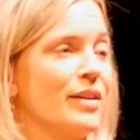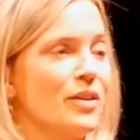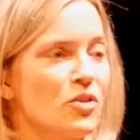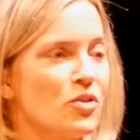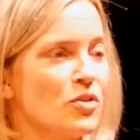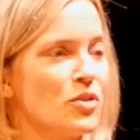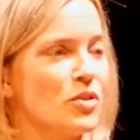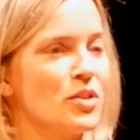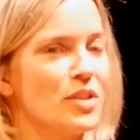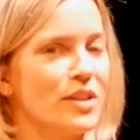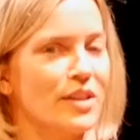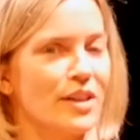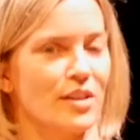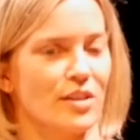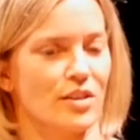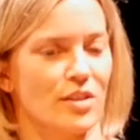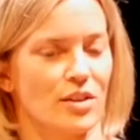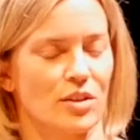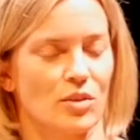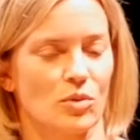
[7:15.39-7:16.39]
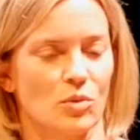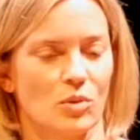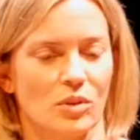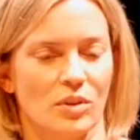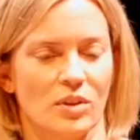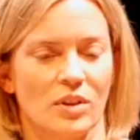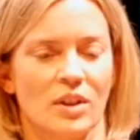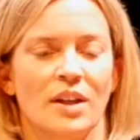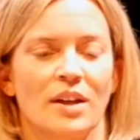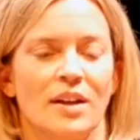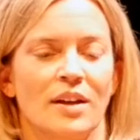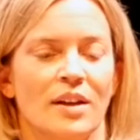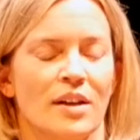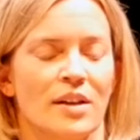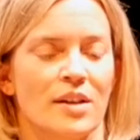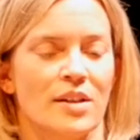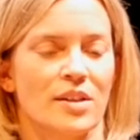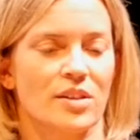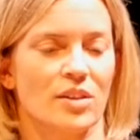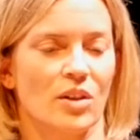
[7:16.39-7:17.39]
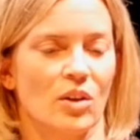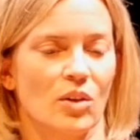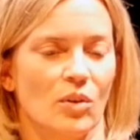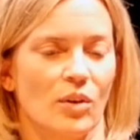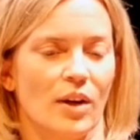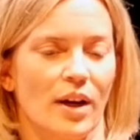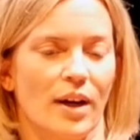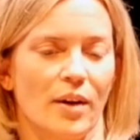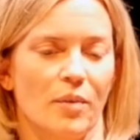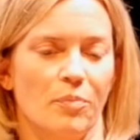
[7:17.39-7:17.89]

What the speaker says: introducing it into school? So